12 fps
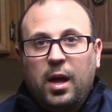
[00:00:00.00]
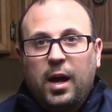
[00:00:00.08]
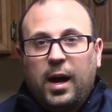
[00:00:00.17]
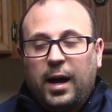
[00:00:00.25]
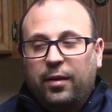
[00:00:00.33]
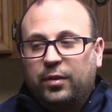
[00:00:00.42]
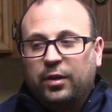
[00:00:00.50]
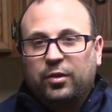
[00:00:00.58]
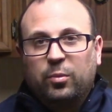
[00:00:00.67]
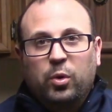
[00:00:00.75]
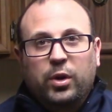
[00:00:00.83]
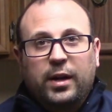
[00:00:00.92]
I've done
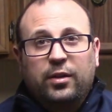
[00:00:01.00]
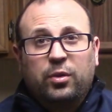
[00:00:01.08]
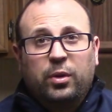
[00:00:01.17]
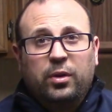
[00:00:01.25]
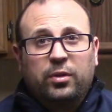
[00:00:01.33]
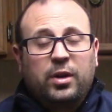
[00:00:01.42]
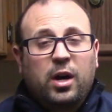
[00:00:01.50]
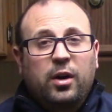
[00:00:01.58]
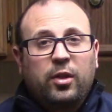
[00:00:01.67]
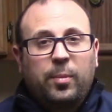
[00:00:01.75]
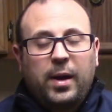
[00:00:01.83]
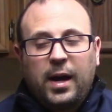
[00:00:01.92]
some work on Sawyer's car in
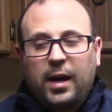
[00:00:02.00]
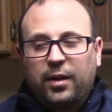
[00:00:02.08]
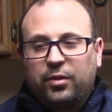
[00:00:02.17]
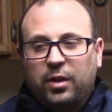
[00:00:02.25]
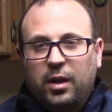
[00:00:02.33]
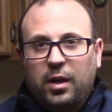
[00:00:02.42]
the past,